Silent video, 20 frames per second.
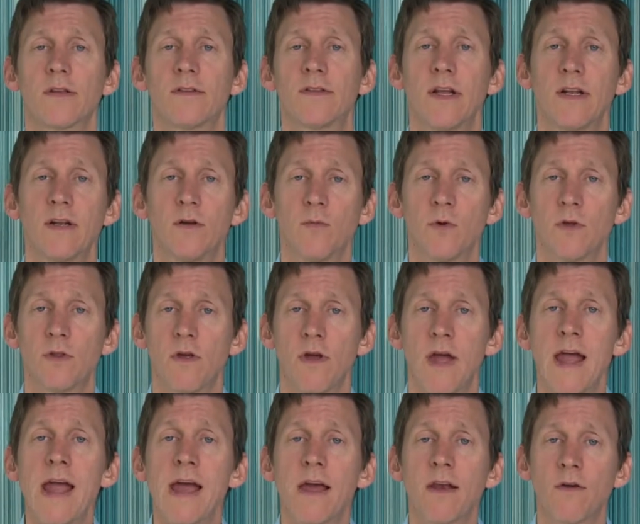the signal with your
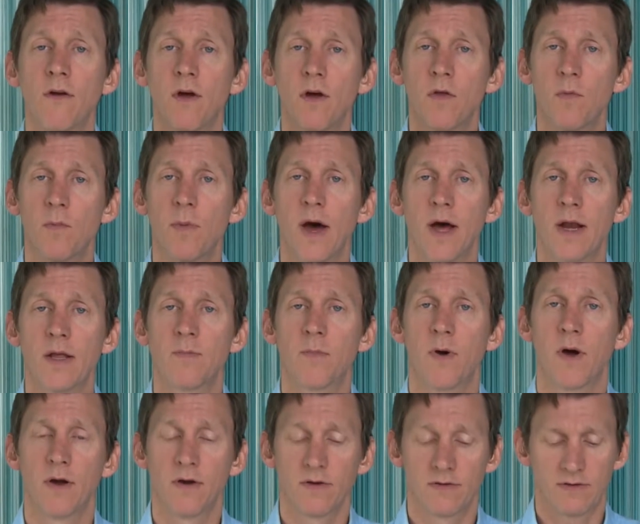hand or other body
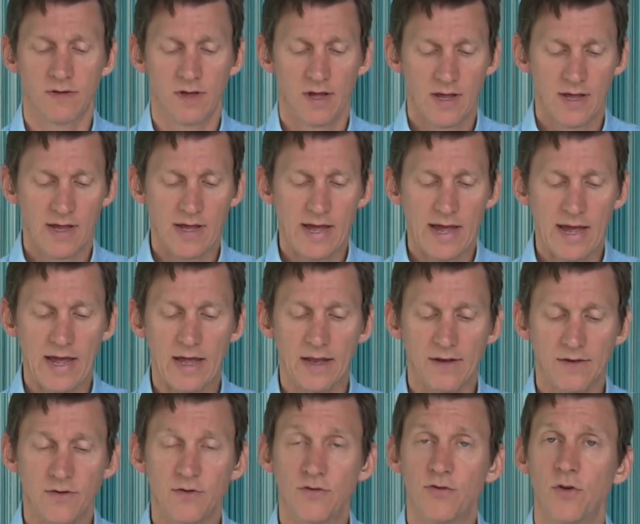parts,
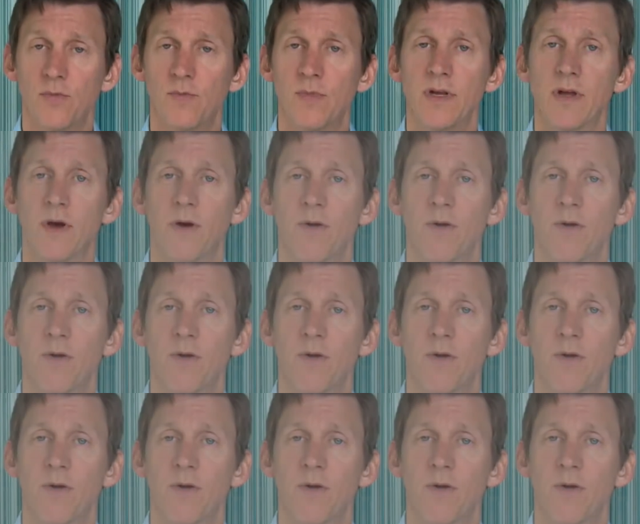and you should be